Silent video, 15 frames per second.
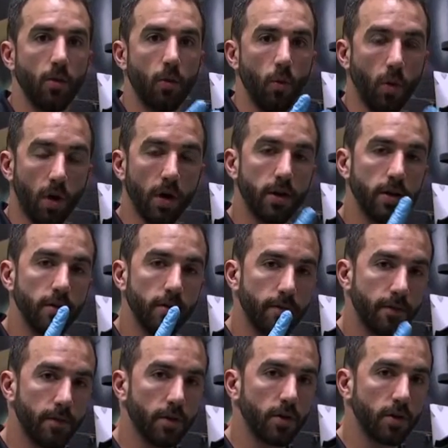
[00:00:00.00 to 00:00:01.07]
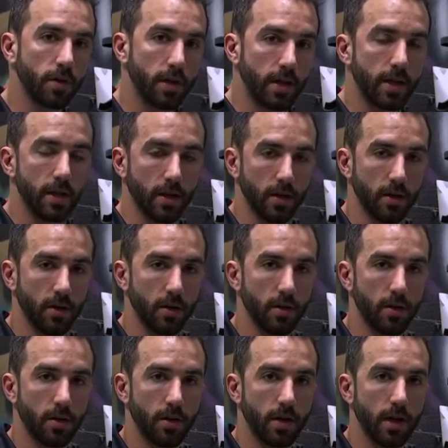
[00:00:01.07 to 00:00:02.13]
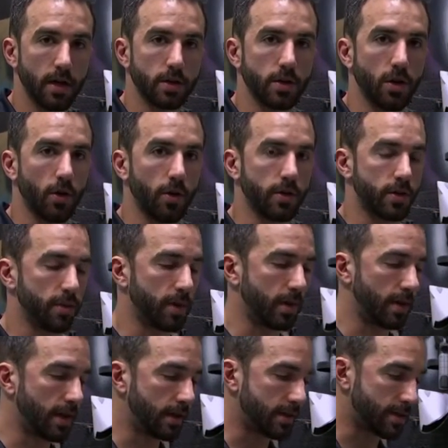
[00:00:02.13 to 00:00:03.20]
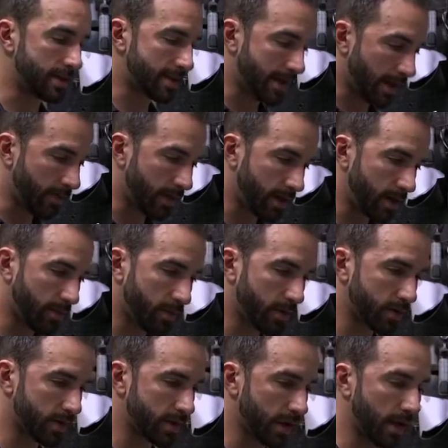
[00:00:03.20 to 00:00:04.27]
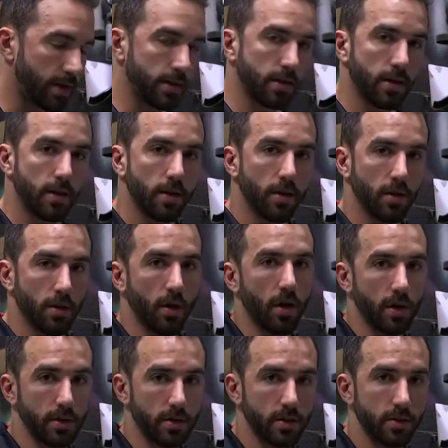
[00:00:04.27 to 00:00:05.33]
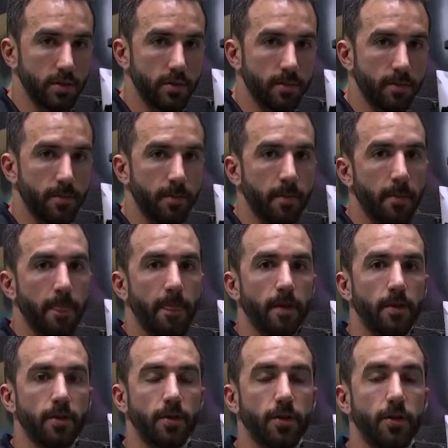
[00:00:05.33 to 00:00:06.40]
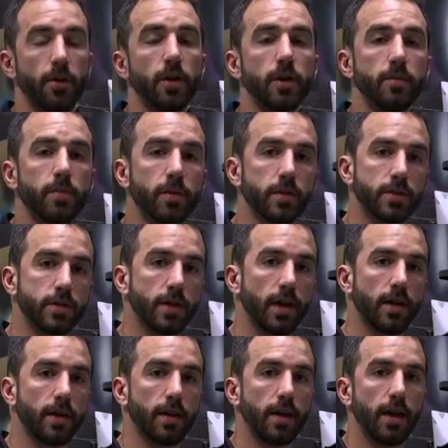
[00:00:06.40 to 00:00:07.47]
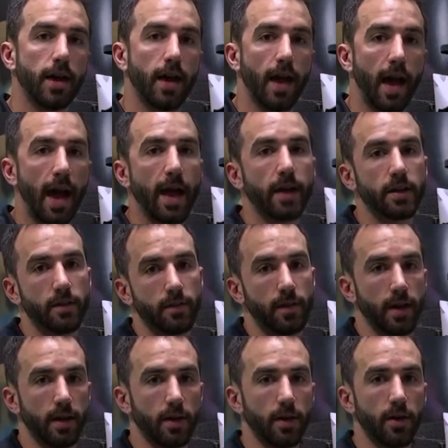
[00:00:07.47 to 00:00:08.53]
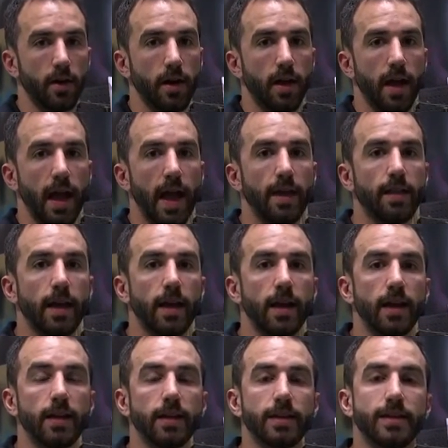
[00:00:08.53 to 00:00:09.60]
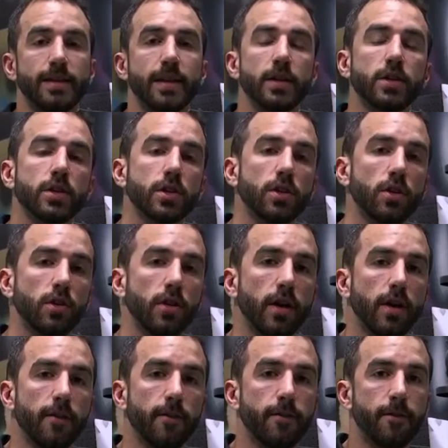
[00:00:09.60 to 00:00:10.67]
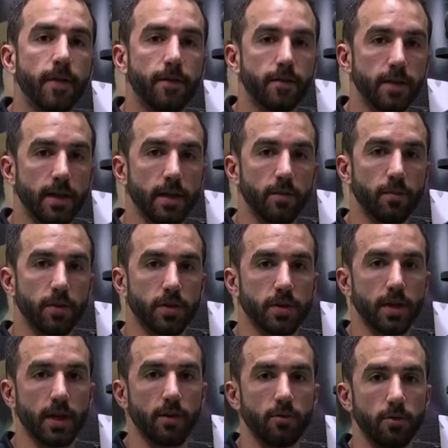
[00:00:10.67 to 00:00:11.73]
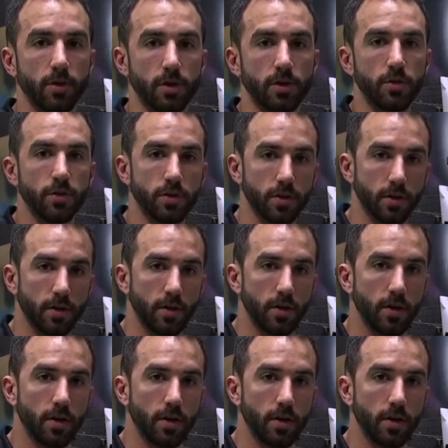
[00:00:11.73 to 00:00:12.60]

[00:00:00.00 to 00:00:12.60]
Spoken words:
1 full liter is going to be 70% gloss, 30% activator, and then an additional 15% reducer.